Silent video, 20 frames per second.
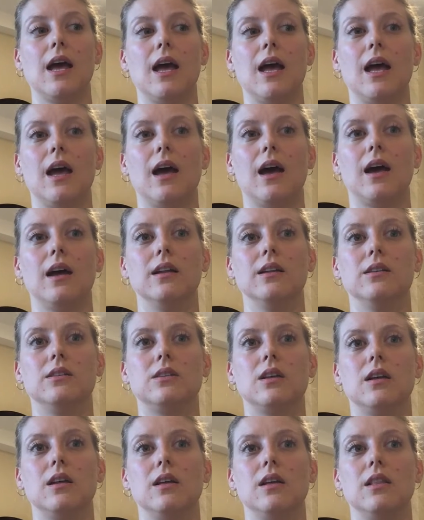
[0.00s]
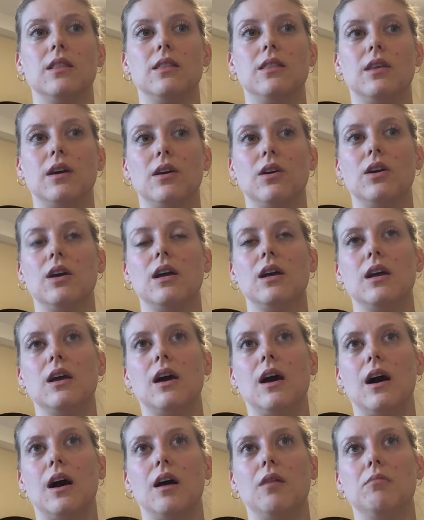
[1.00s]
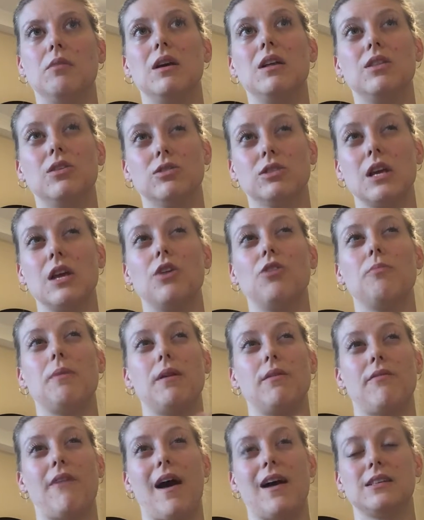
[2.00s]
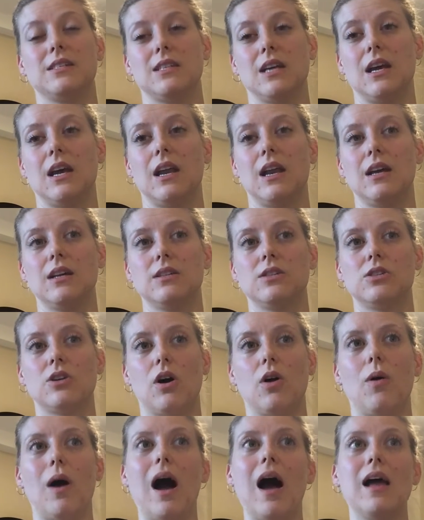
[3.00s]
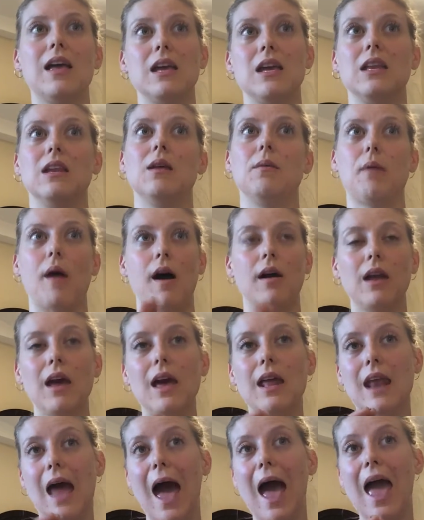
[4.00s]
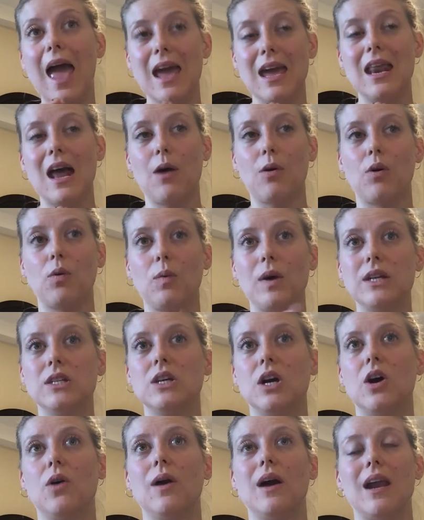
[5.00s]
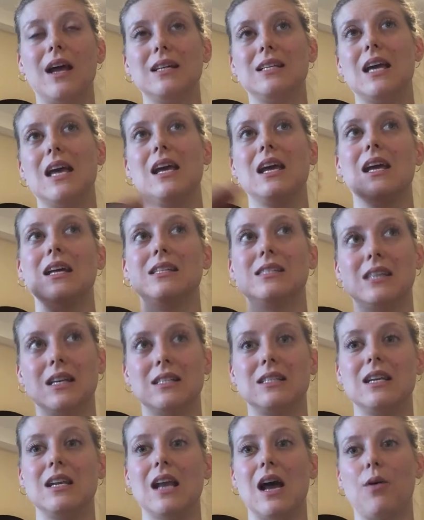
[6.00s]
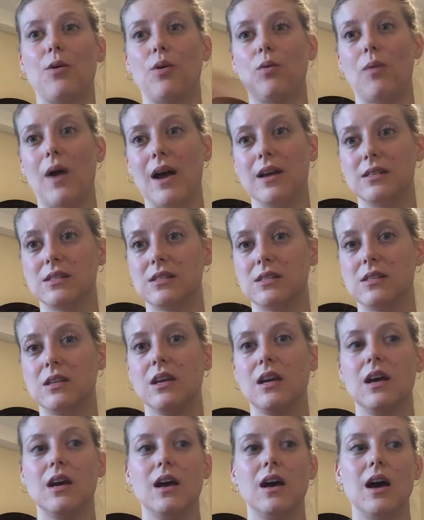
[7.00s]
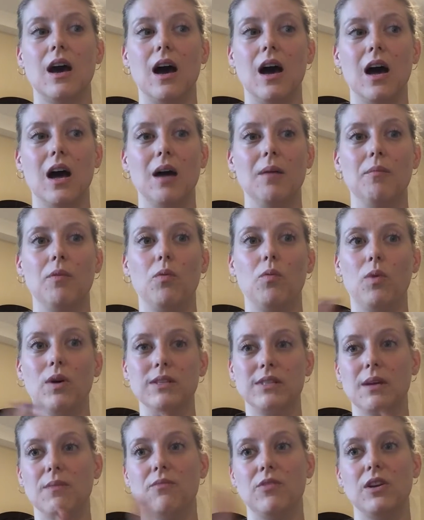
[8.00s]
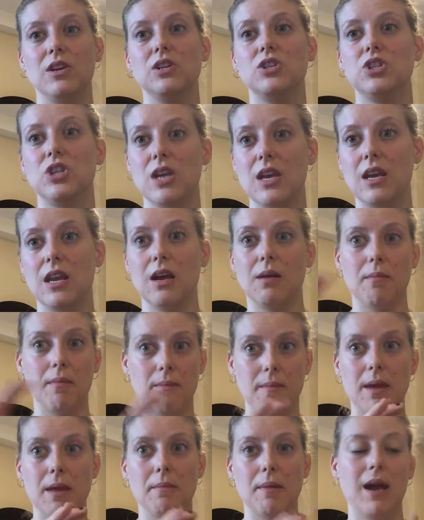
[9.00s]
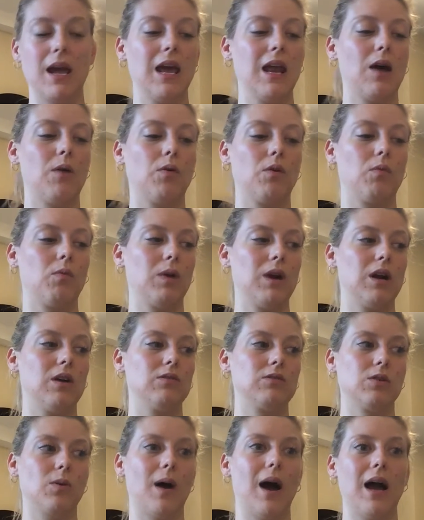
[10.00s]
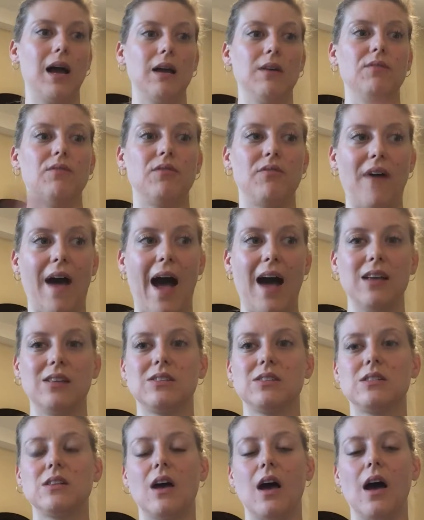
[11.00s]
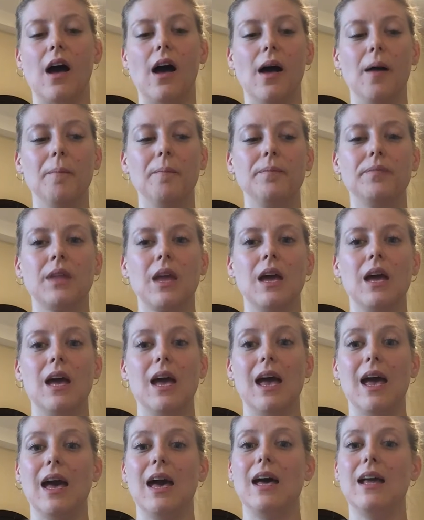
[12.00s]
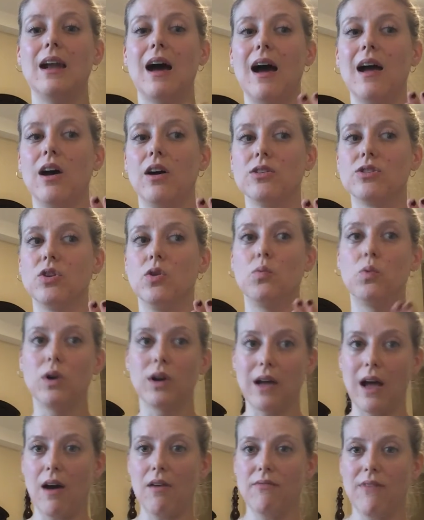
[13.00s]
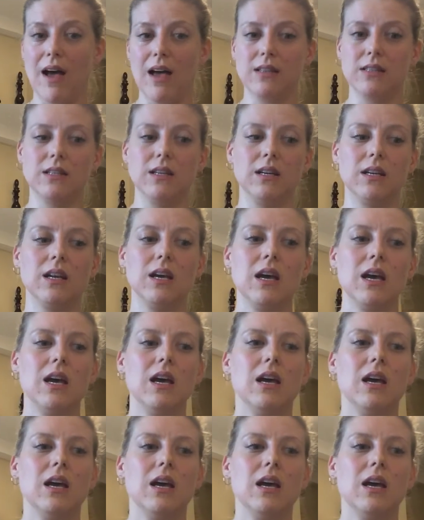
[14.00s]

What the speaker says: and there's intermittent fasting in it. So I eat in about an 8-hour window, and I take a 16-hour rest once I'm finished eating in my 8-hour window. So I fast. And I also workout fasted.